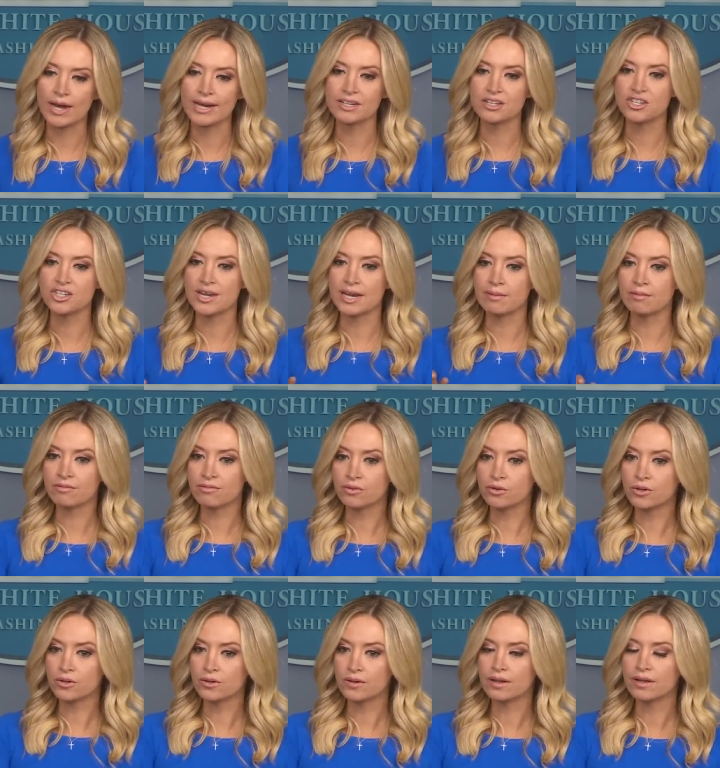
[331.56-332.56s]
to
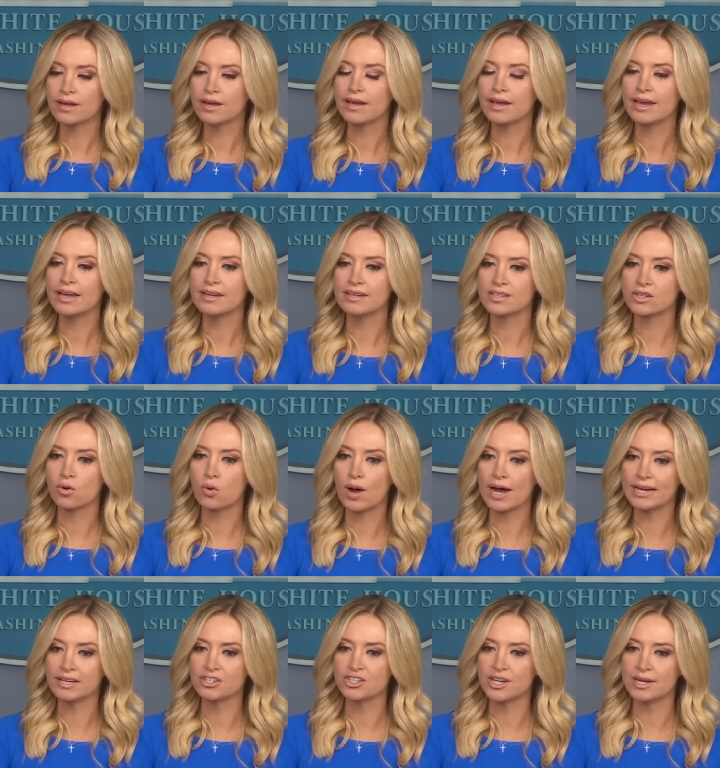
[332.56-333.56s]
combat it is what the
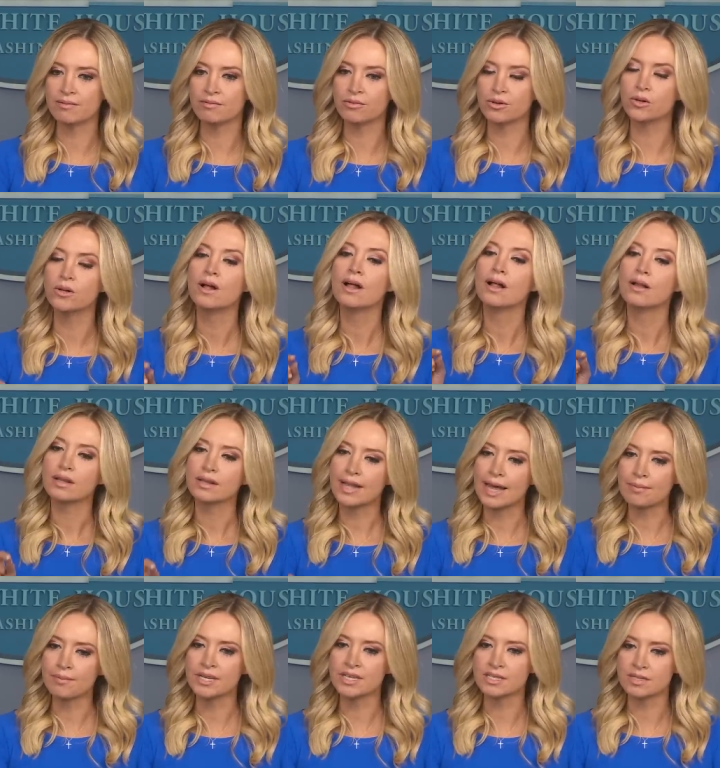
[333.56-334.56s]
FBI says is
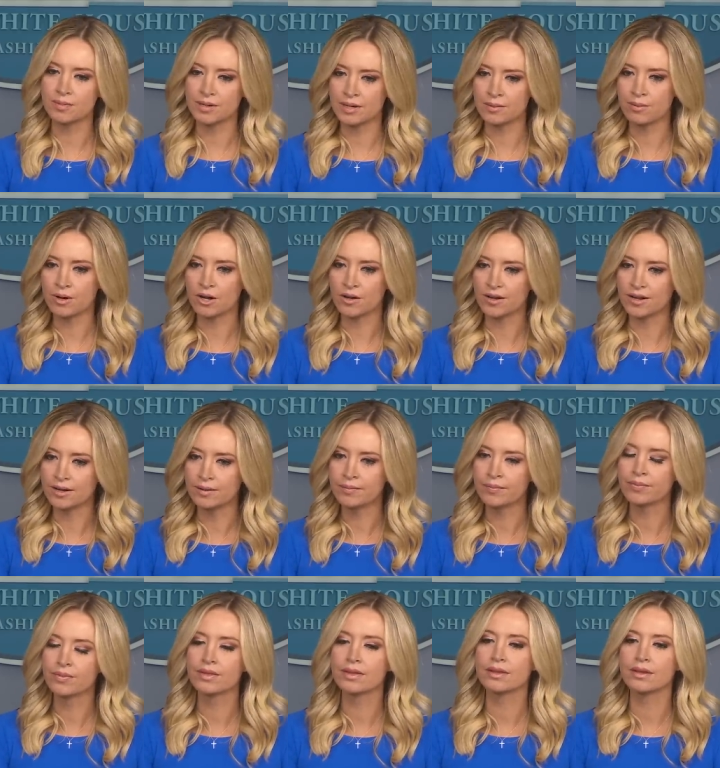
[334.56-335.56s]
one of the
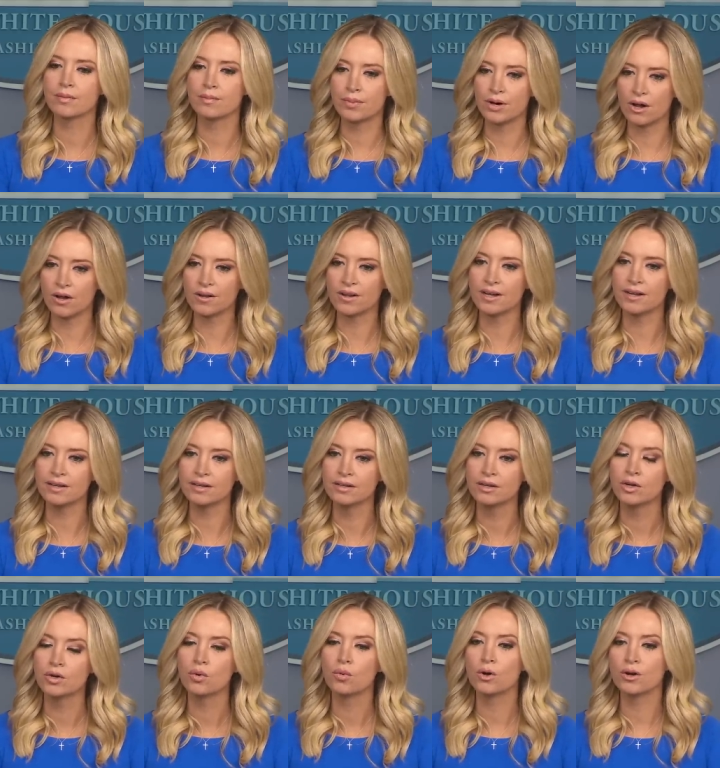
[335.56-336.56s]
deadliest threats Paula, in this
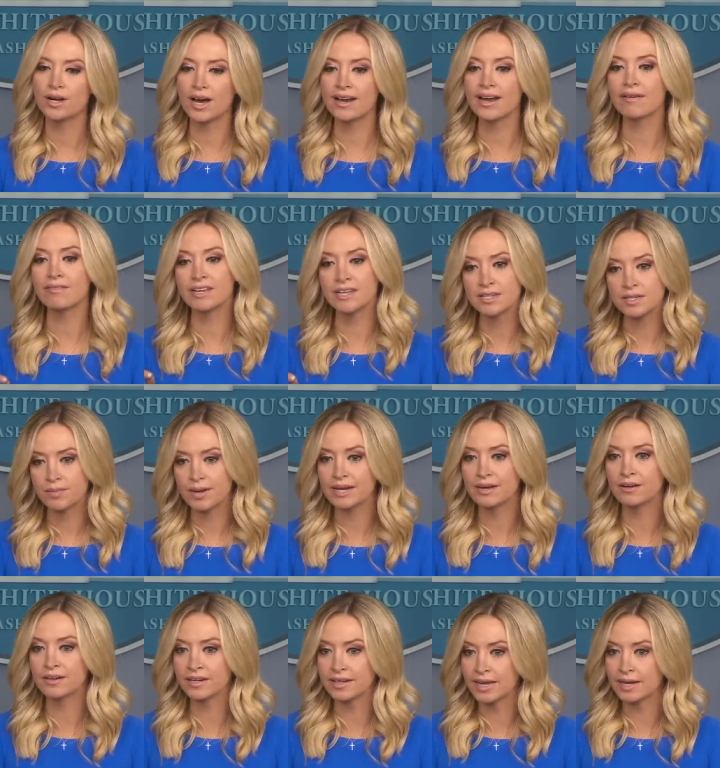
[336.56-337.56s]
country? We're not having a debate
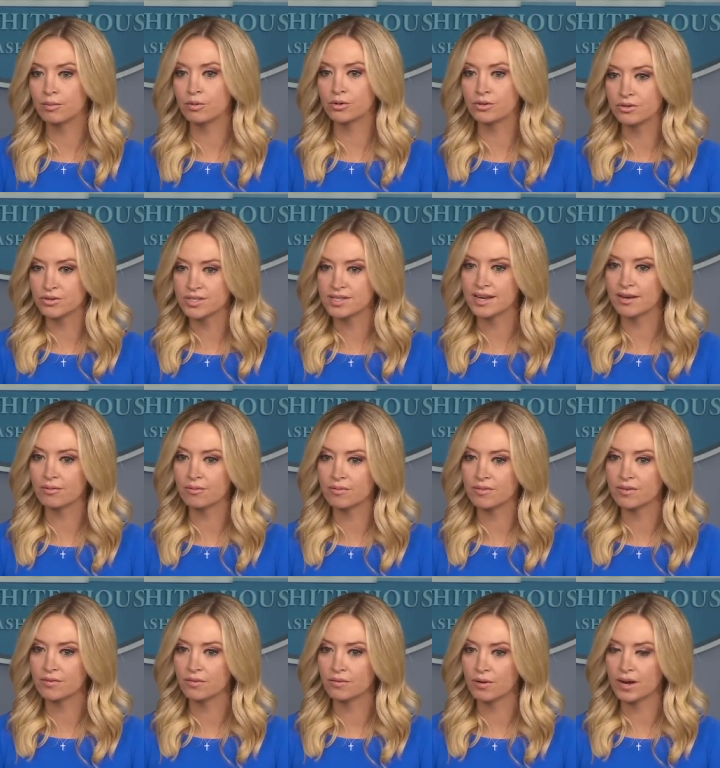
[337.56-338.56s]
on a cable you're, news. You're,
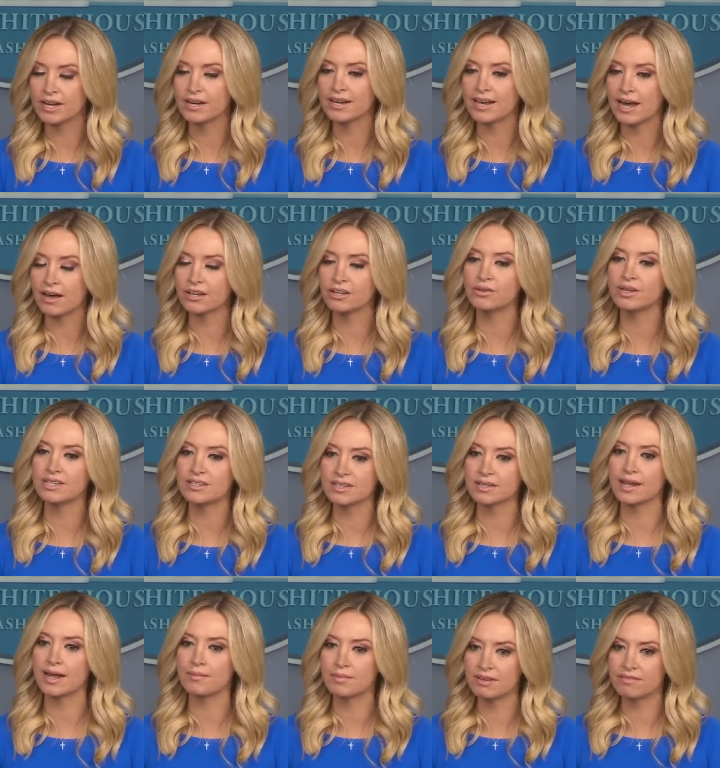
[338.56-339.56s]
you're, right now, you're saying
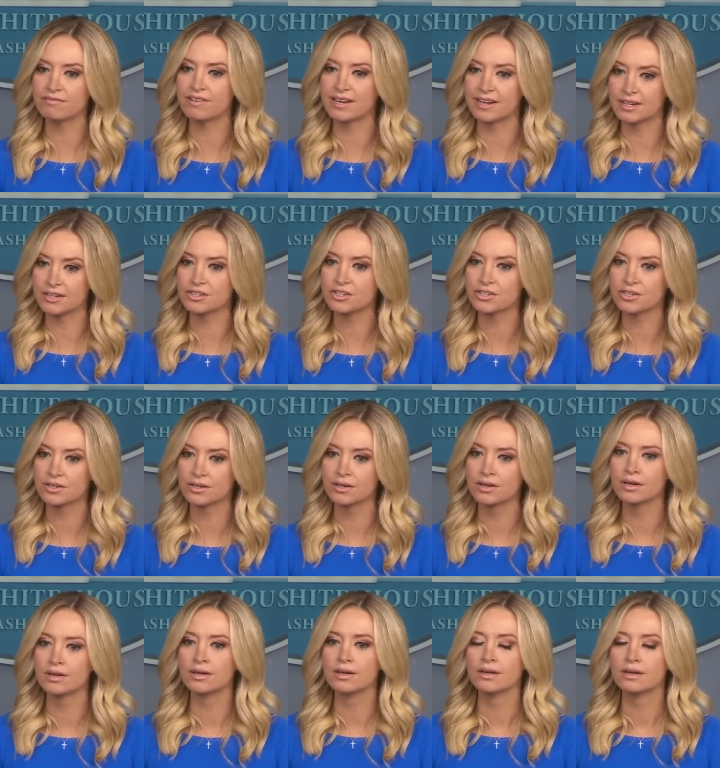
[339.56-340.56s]
that he finish. condemns it. I
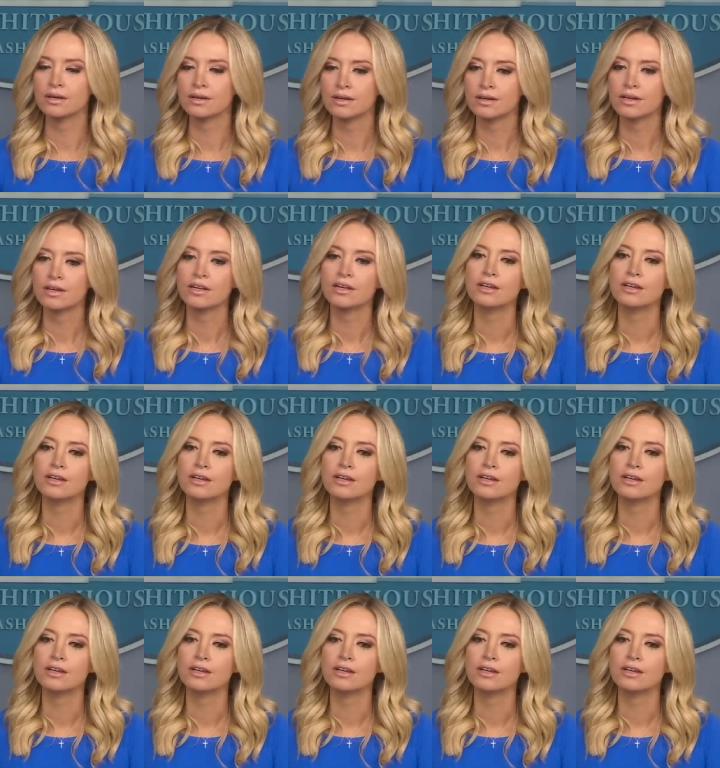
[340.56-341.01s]
have his record